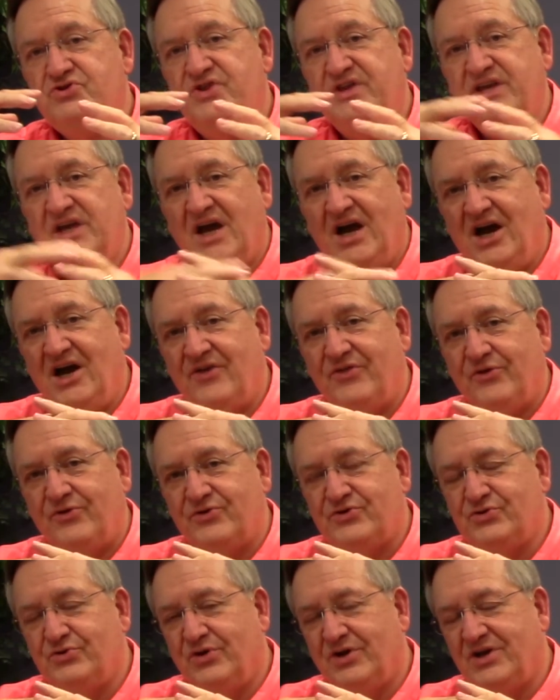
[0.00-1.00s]
the other
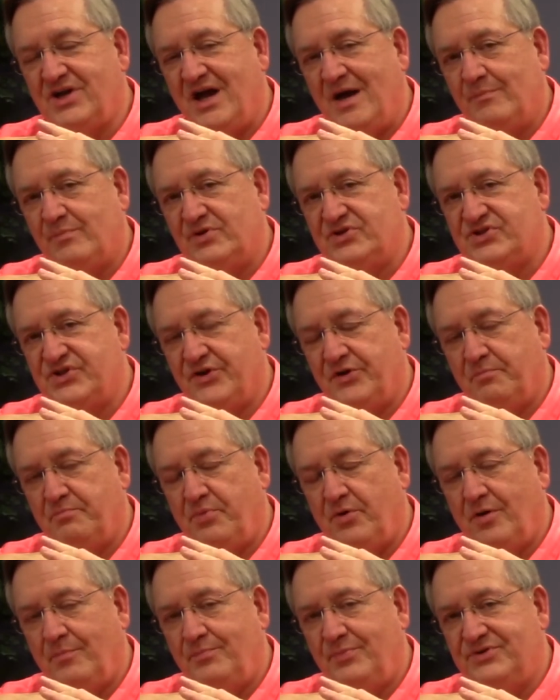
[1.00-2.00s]
to accomplish their
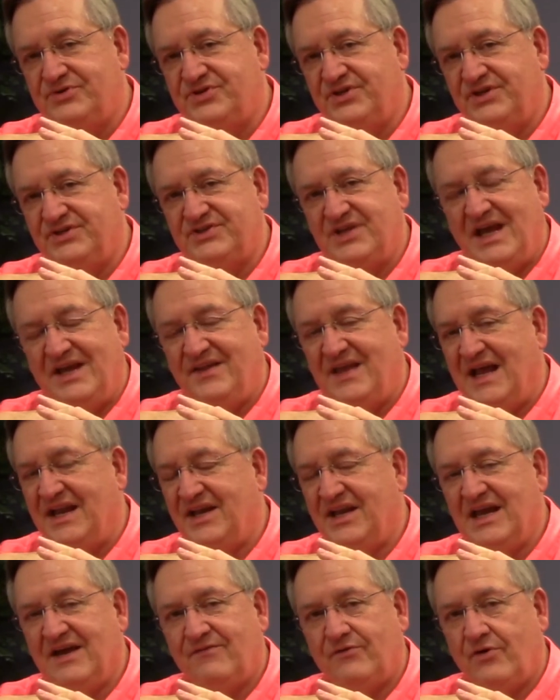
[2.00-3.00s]
purposes, and that
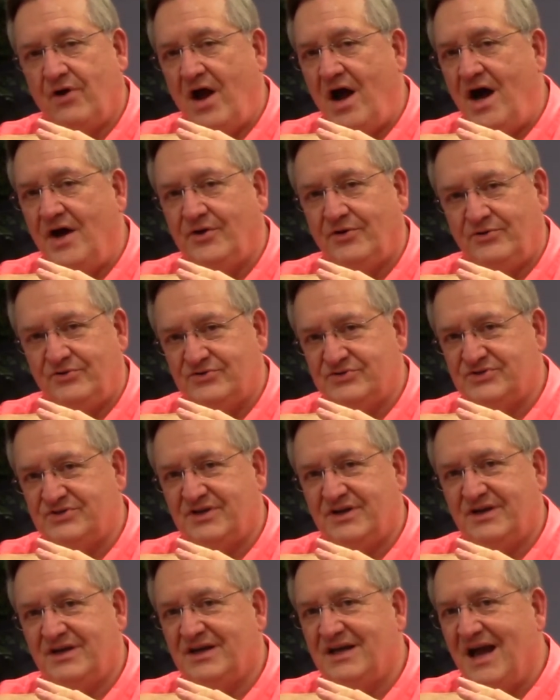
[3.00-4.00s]
never honors
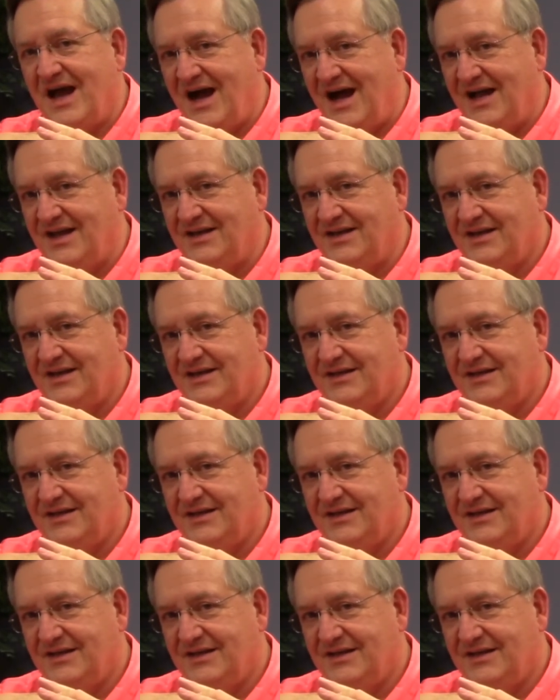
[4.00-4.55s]
God